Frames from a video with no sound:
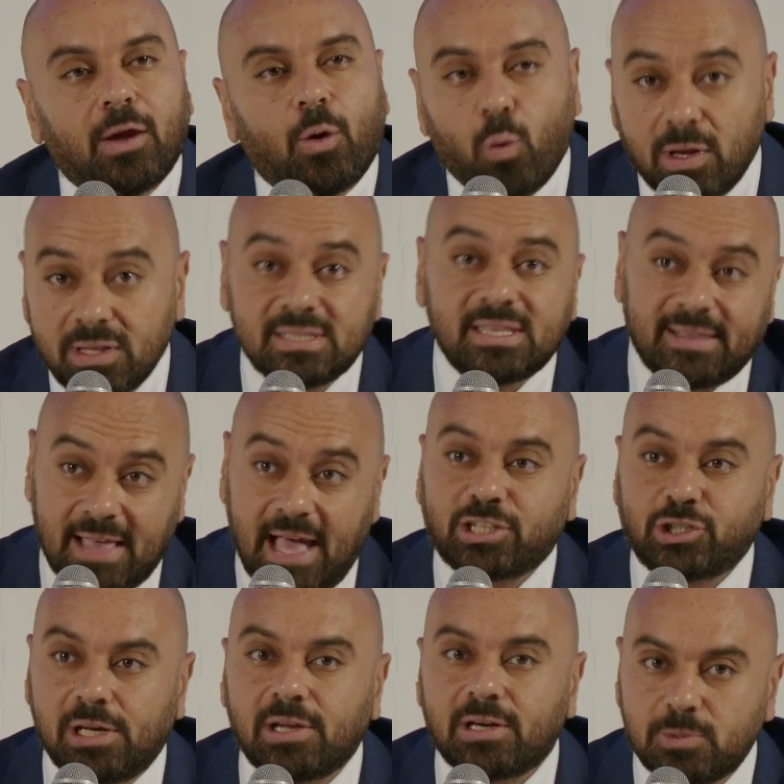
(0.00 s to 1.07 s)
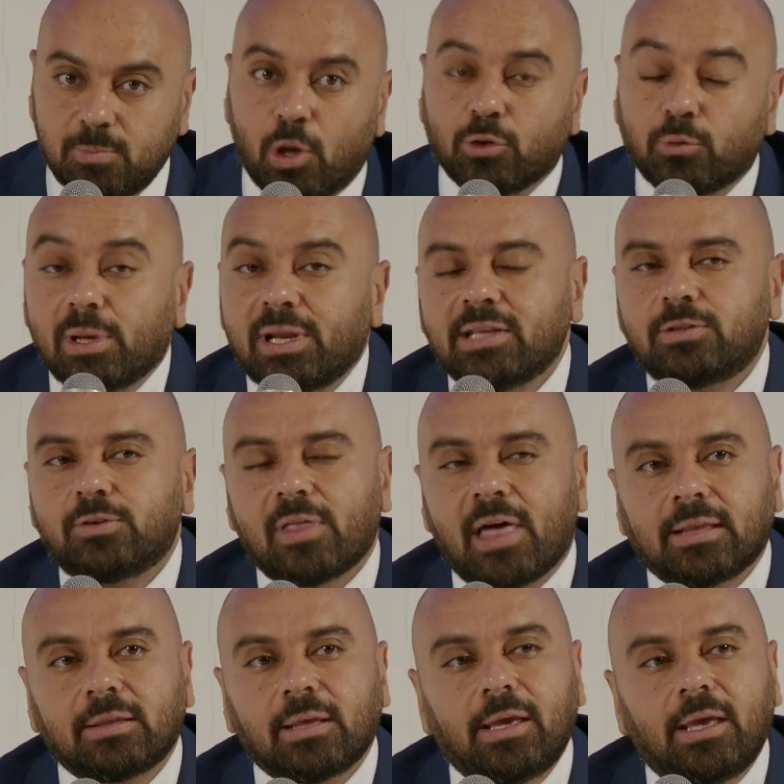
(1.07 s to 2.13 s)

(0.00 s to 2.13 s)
ones that actually respond. We'll get to that.